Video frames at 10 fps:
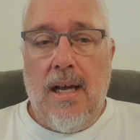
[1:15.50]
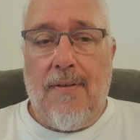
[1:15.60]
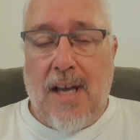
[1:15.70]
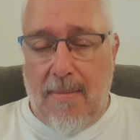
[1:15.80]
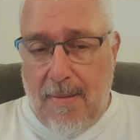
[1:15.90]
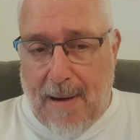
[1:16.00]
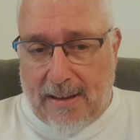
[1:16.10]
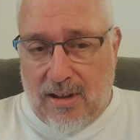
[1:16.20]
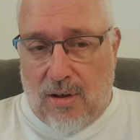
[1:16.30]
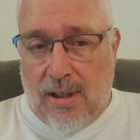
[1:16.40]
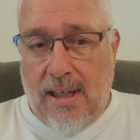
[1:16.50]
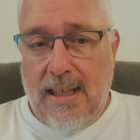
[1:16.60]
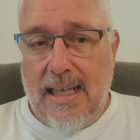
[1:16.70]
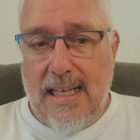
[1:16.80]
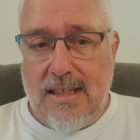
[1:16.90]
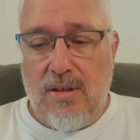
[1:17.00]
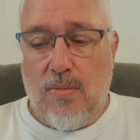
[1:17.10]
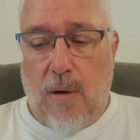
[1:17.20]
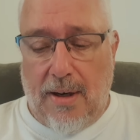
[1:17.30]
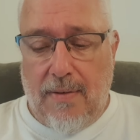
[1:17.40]
If Kemi Badenoch isn't
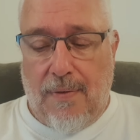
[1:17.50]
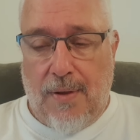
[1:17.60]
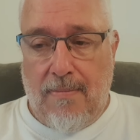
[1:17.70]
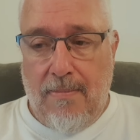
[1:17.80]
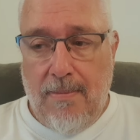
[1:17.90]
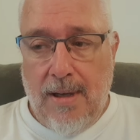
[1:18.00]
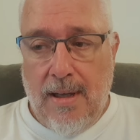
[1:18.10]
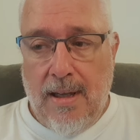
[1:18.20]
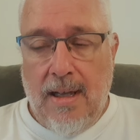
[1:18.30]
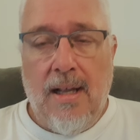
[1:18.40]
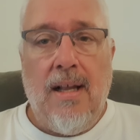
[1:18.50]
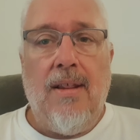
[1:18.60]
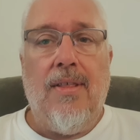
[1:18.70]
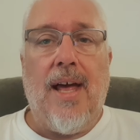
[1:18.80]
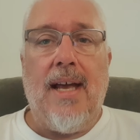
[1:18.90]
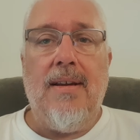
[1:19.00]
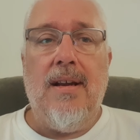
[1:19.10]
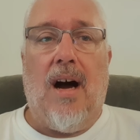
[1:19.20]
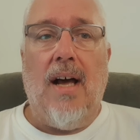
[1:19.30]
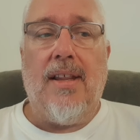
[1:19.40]
one of them,
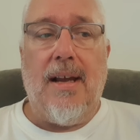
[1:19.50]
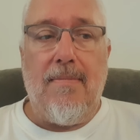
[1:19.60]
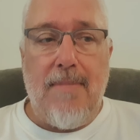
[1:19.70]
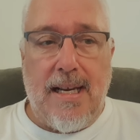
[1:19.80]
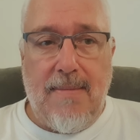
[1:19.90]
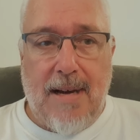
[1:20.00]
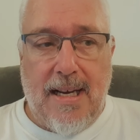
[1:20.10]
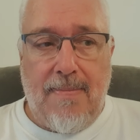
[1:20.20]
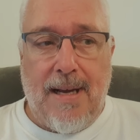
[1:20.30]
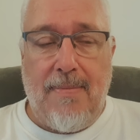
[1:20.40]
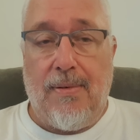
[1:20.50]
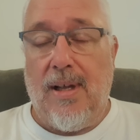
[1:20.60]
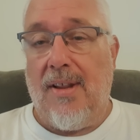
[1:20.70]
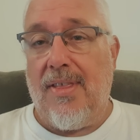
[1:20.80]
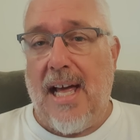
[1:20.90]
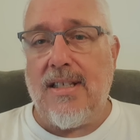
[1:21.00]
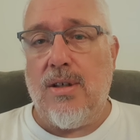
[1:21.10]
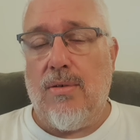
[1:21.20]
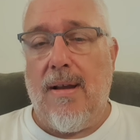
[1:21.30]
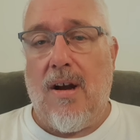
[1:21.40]
then I think many, many people at that
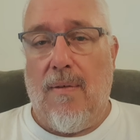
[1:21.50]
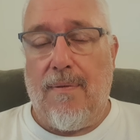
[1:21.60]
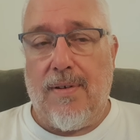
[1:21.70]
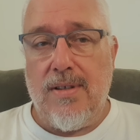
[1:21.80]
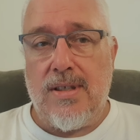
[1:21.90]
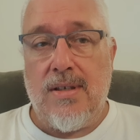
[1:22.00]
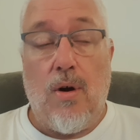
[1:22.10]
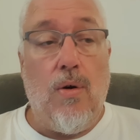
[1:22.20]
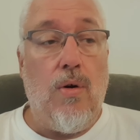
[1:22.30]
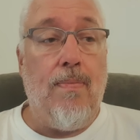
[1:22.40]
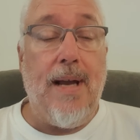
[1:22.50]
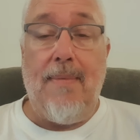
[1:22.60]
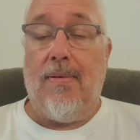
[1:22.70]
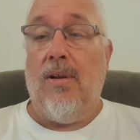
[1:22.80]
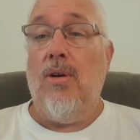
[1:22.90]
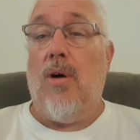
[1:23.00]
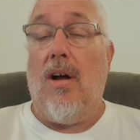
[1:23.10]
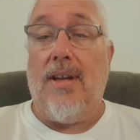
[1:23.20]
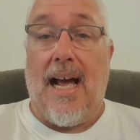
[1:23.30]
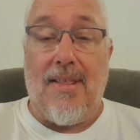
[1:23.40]
Tory conference, or people who
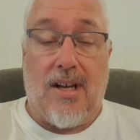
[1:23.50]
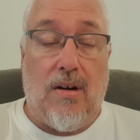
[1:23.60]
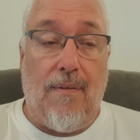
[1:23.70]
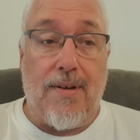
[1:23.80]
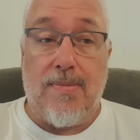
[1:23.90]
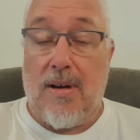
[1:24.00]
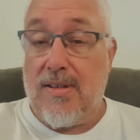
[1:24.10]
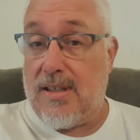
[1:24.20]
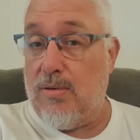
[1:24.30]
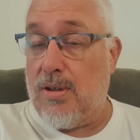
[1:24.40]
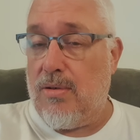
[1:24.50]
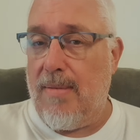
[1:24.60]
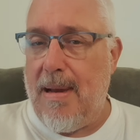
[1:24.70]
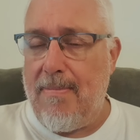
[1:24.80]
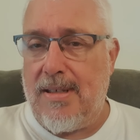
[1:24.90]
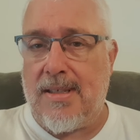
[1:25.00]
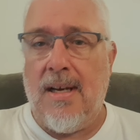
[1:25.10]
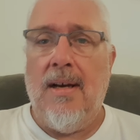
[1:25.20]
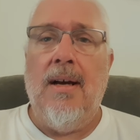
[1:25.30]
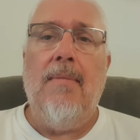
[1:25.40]
aren't at the conference but are still Tory members,
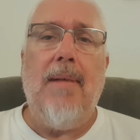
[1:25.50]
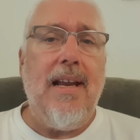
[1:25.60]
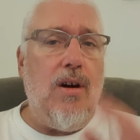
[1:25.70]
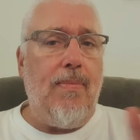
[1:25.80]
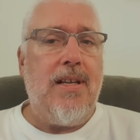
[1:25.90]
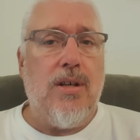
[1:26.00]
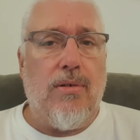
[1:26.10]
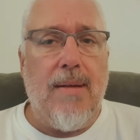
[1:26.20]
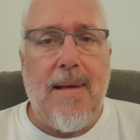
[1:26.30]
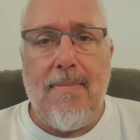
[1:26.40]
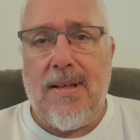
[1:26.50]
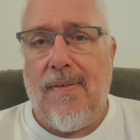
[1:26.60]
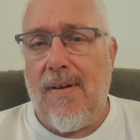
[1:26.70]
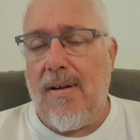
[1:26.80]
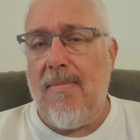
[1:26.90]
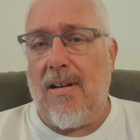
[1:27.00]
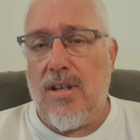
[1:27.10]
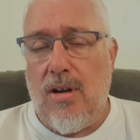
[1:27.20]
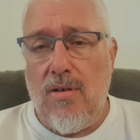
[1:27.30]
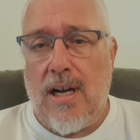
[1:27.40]
may not be Tory members for very much
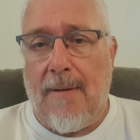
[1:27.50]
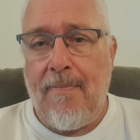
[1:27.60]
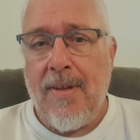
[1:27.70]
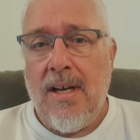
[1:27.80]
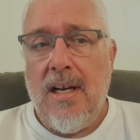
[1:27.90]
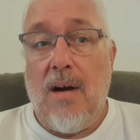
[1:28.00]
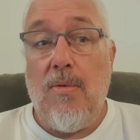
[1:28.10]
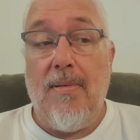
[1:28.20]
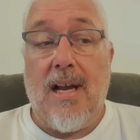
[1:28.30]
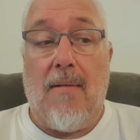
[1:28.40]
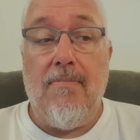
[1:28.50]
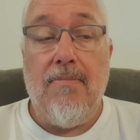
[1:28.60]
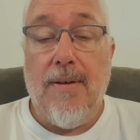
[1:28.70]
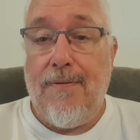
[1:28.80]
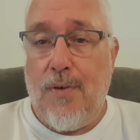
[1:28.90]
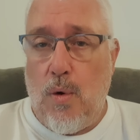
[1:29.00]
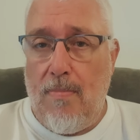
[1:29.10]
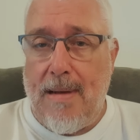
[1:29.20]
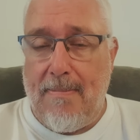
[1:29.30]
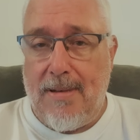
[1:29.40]
longer and will become
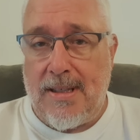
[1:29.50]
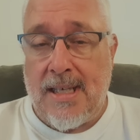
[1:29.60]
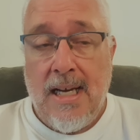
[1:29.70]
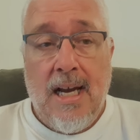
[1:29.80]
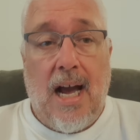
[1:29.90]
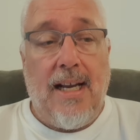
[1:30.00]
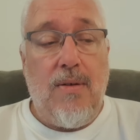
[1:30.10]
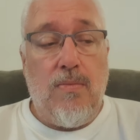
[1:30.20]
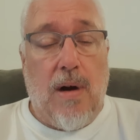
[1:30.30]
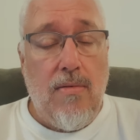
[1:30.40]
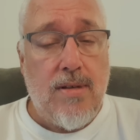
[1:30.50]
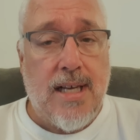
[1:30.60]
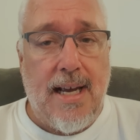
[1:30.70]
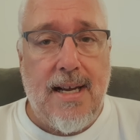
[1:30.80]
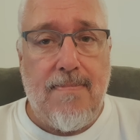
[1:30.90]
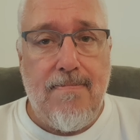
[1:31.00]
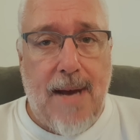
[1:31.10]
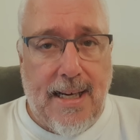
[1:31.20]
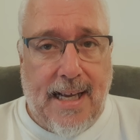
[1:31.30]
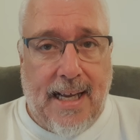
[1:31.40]
Reform members. And it won't take
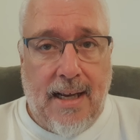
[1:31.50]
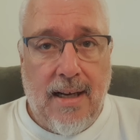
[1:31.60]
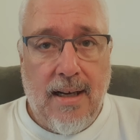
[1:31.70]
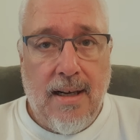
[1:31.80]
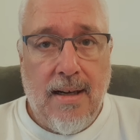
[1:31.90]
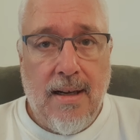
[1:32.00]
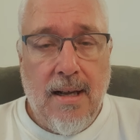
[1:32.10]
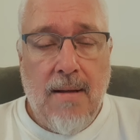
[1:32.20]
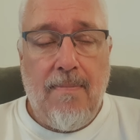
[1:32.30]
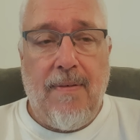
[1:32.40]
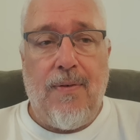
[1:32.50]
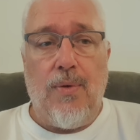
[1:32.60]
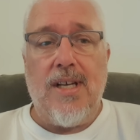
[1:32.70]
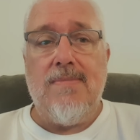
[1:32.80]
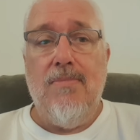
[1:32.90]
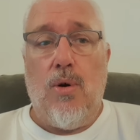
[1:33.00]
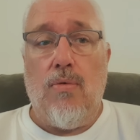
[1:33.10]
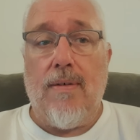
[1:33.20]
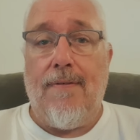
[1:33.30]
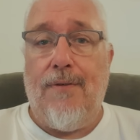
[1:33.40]
many before there's
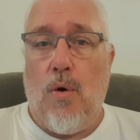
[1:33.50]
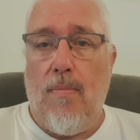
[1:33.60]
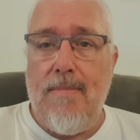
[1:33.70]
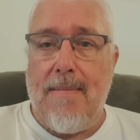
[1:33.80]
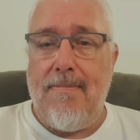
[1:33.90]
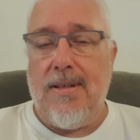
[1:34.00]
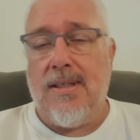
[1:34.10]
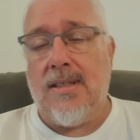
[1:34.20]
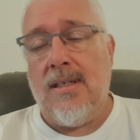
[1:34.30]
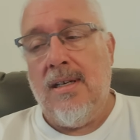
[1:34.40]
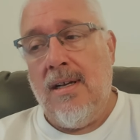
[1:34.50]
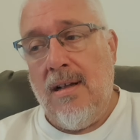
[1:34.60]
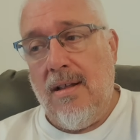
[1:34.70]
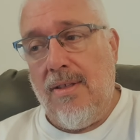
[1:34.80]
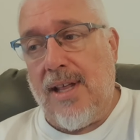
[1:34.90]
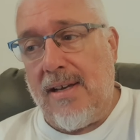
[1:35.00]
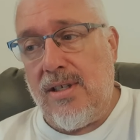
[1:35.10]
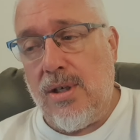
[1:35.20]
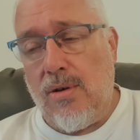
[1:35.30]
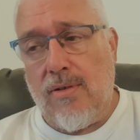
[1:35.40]
more Reform members than
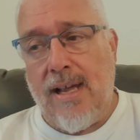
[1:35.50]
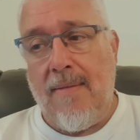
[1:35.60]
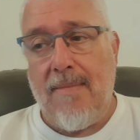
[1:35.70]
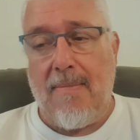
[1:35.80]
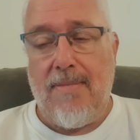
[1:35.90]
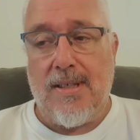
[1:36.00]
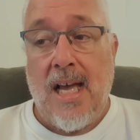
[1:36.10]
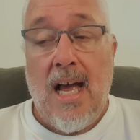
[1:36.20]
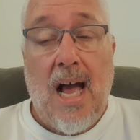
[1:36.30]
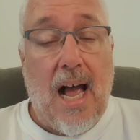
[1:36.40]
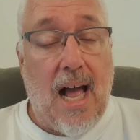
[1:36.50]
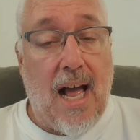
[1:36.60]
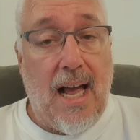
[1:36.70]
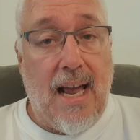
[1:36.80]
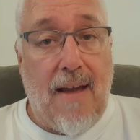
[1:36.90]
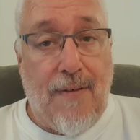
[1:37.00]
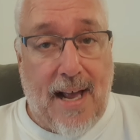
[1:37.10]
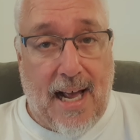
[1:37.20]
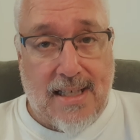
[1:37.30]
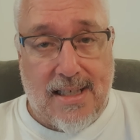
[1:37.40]
Tory members, if it
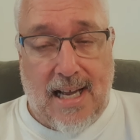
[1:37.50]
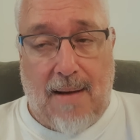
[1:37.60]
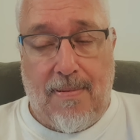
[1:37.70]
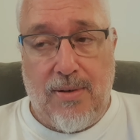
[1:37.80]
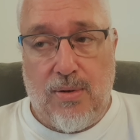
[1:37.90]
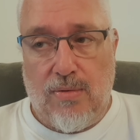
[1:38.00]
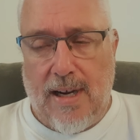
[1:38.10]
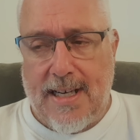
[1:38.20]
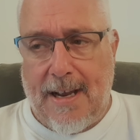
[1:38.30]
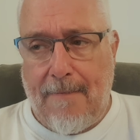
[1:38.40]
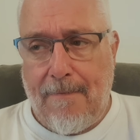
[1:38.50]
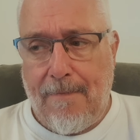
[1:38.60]
hasn't happened already.